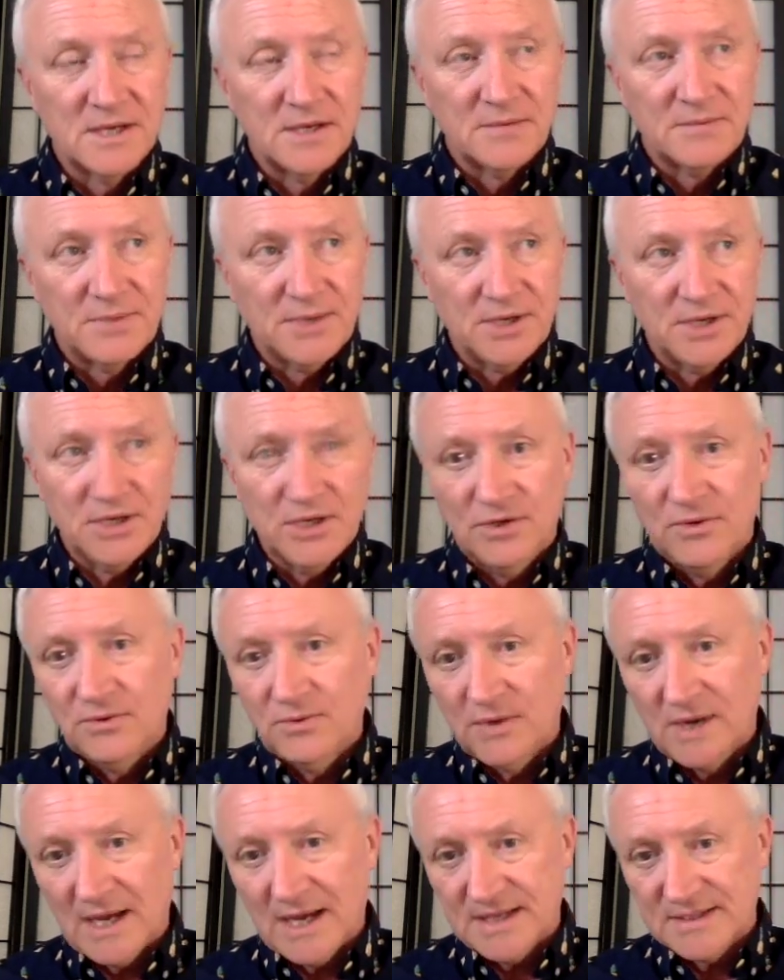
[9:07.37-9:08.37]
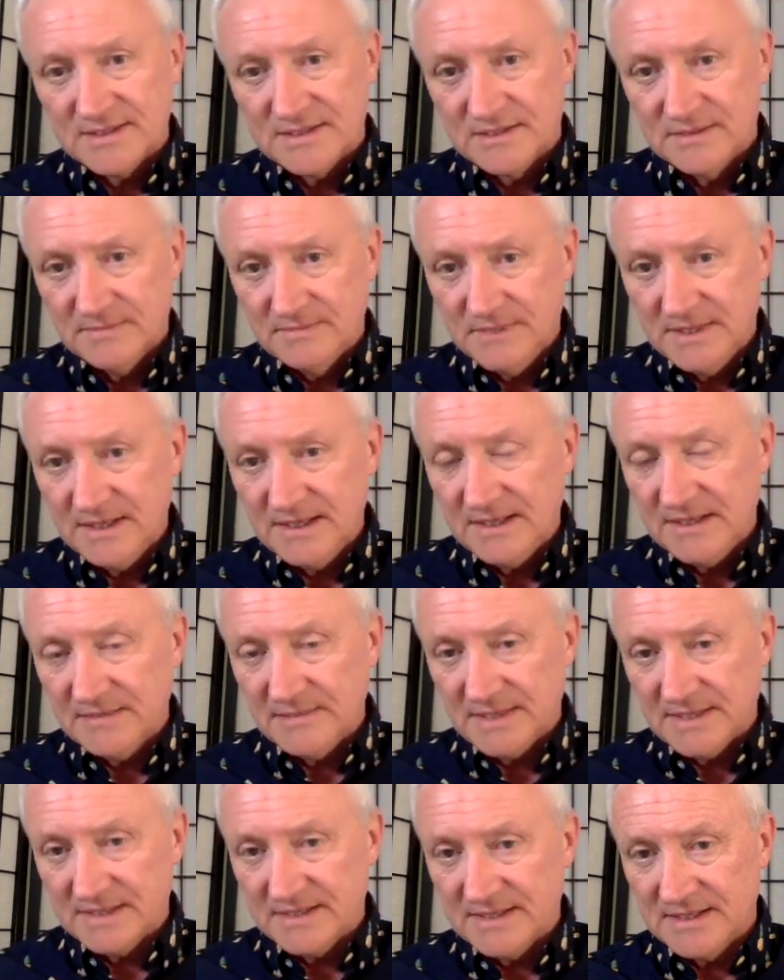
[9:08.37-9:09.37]
But you, as the medium,
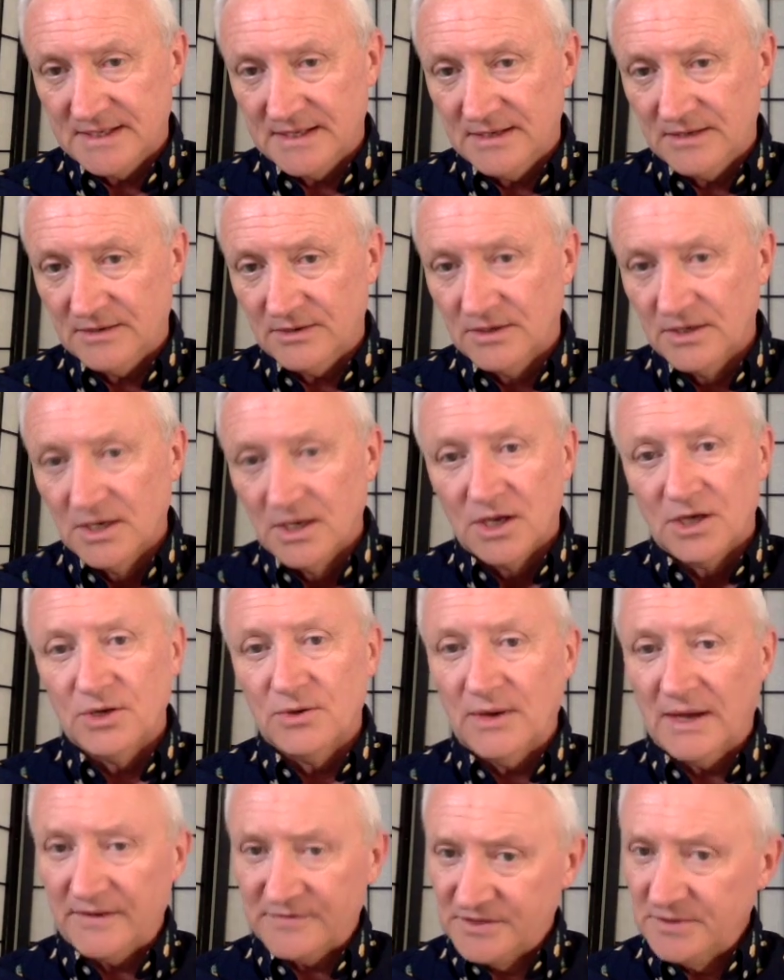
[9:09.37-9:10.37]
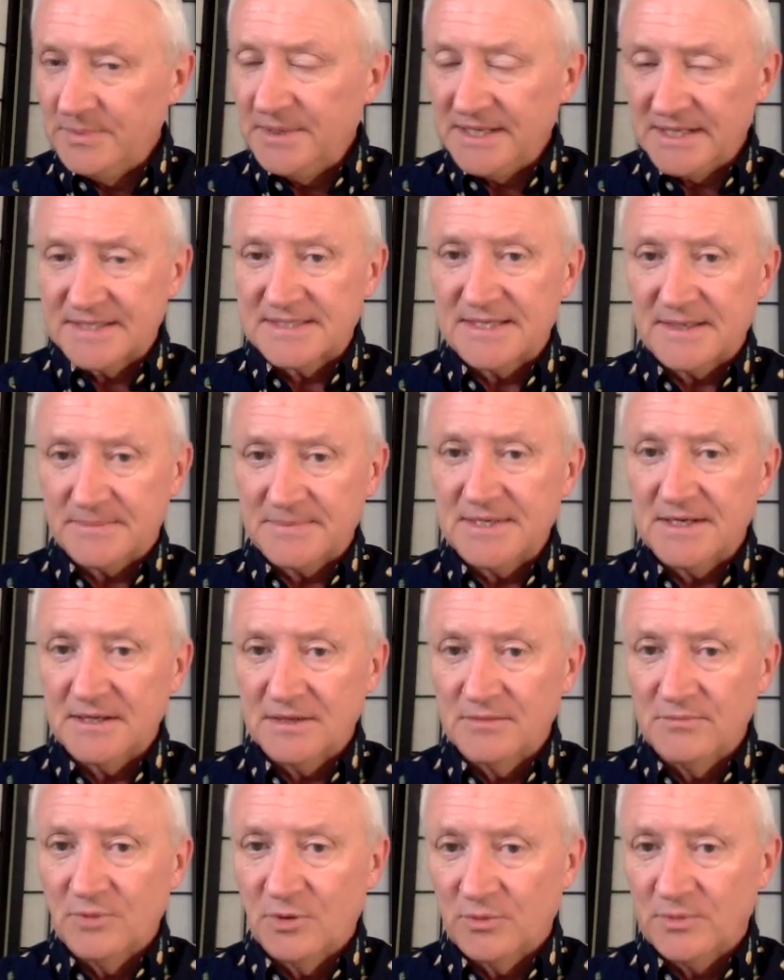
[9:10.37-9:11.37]
as the healer, you have to be accepting in the
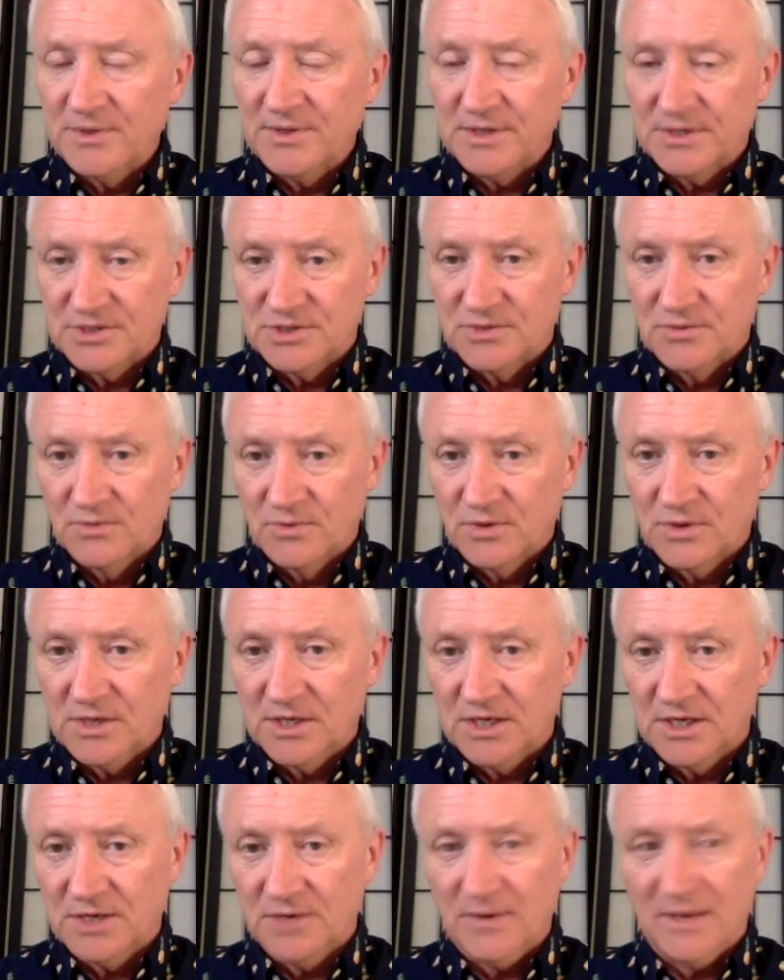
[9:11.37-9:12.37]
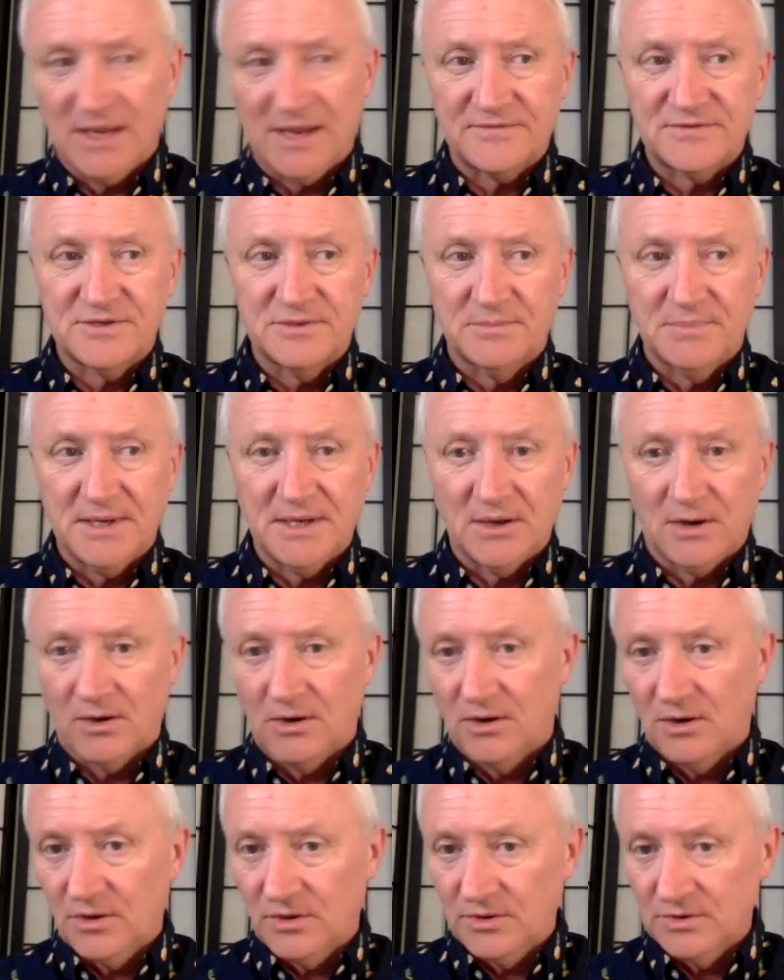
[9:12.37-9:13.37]
moment that you're working. You have to be
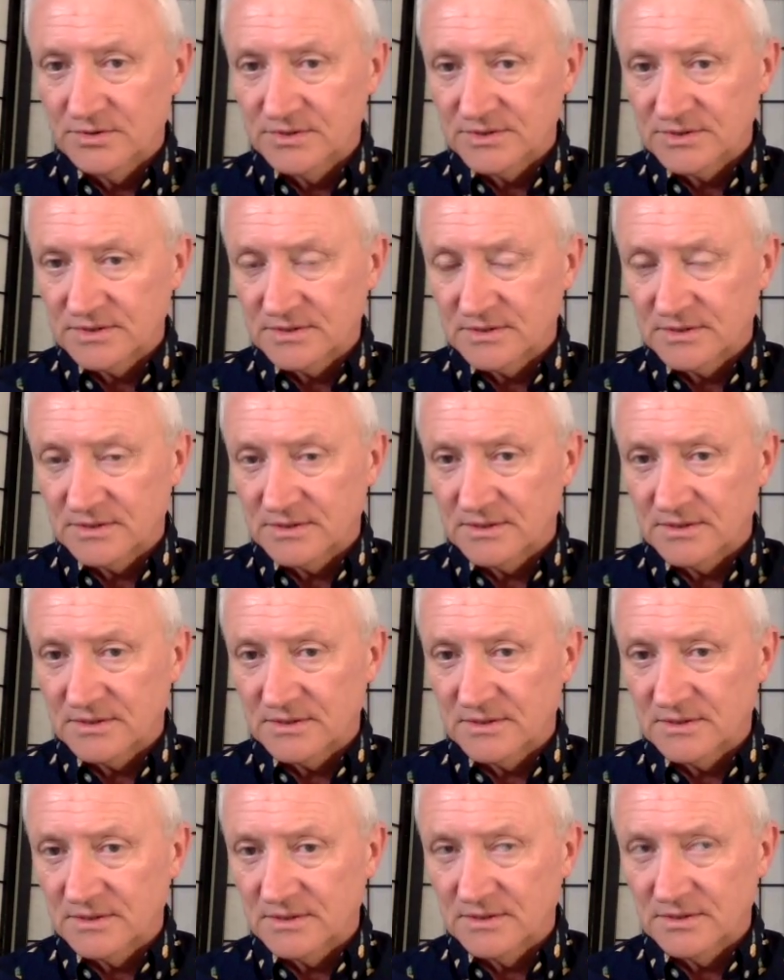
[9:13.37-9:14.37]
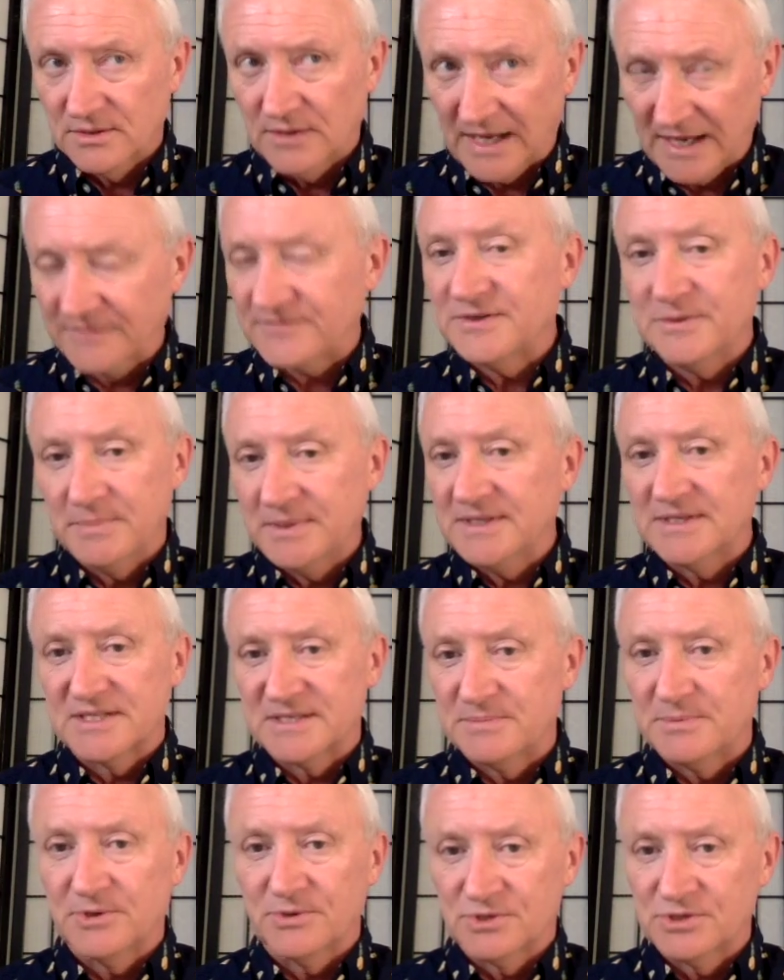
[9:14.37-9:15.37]
the
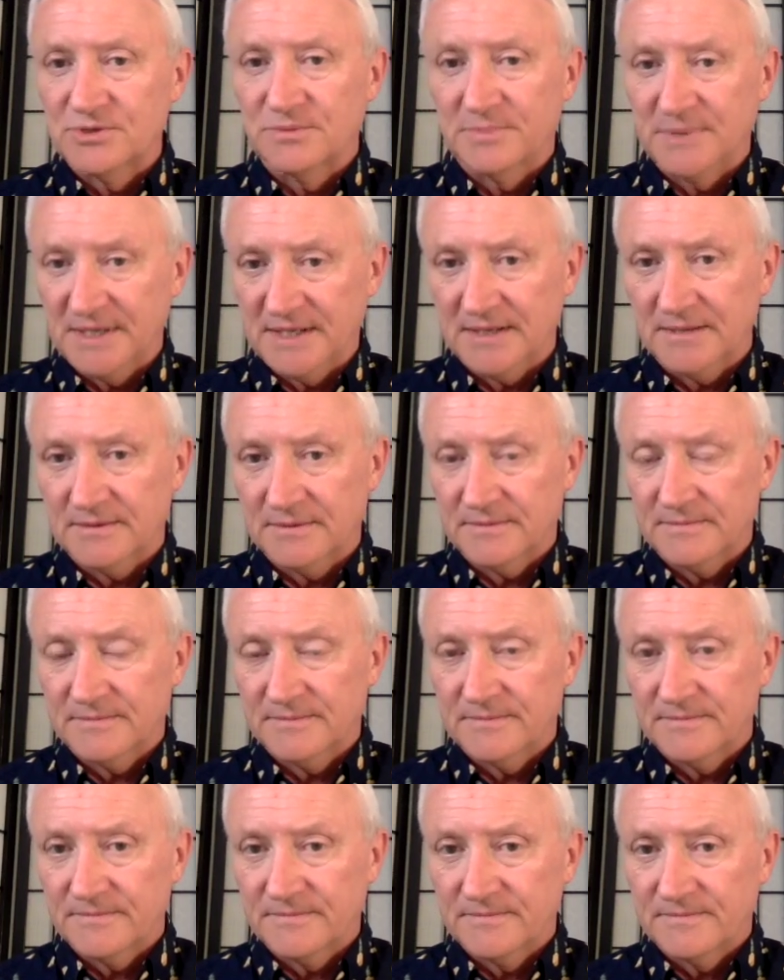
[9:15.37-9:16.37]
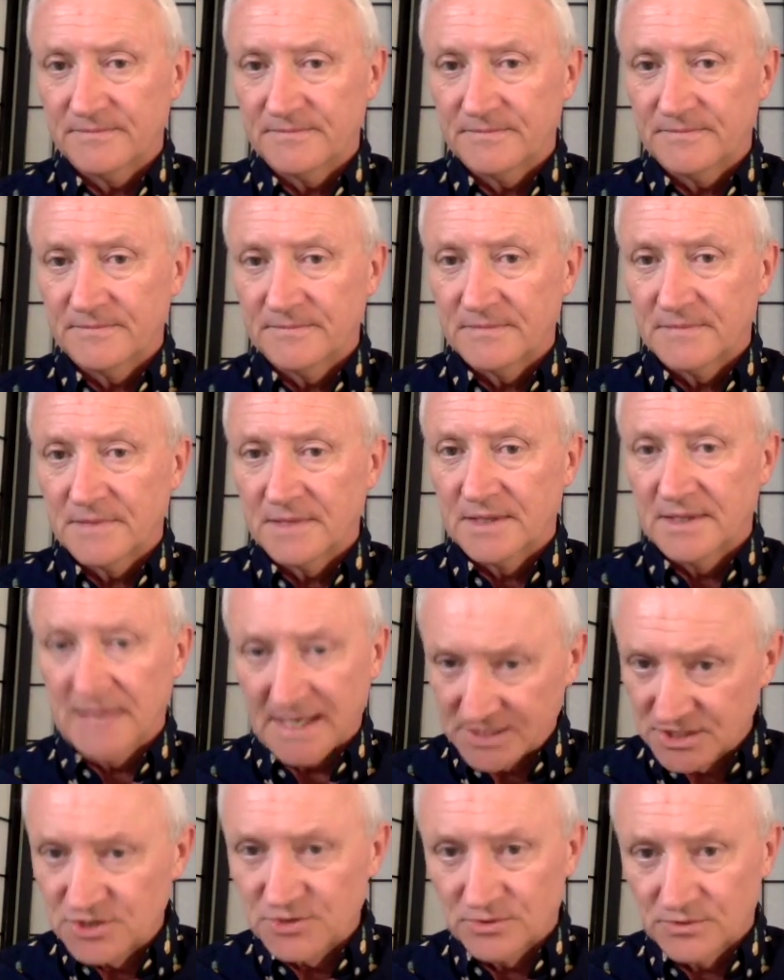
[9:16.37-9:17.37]
spiritual being.
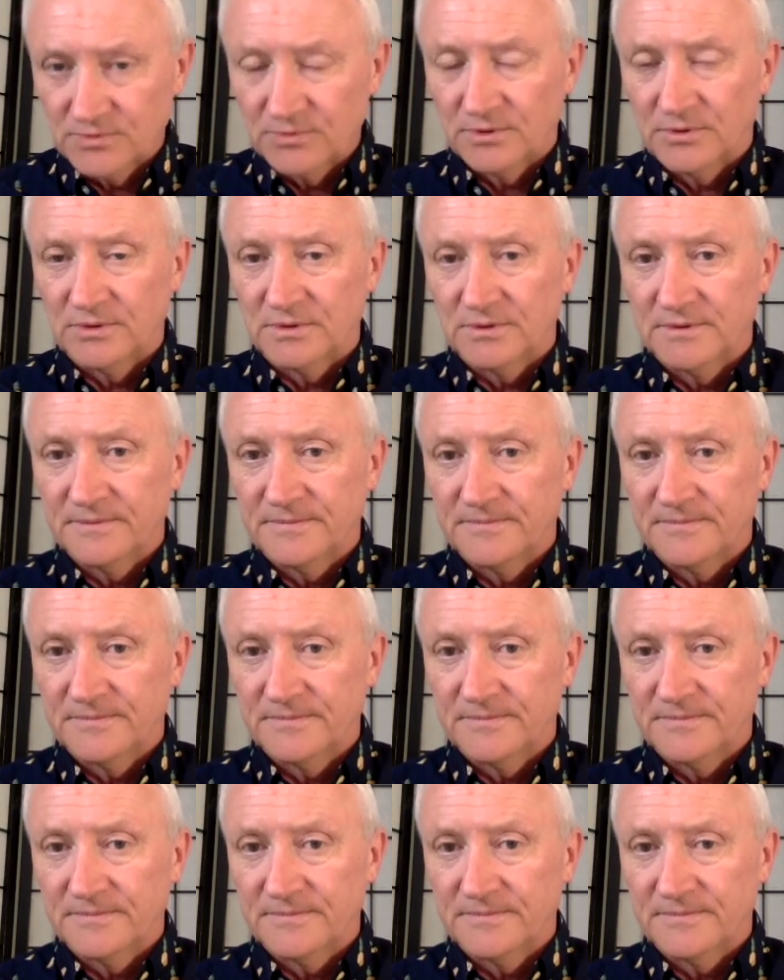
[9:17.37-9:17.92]
That's your role.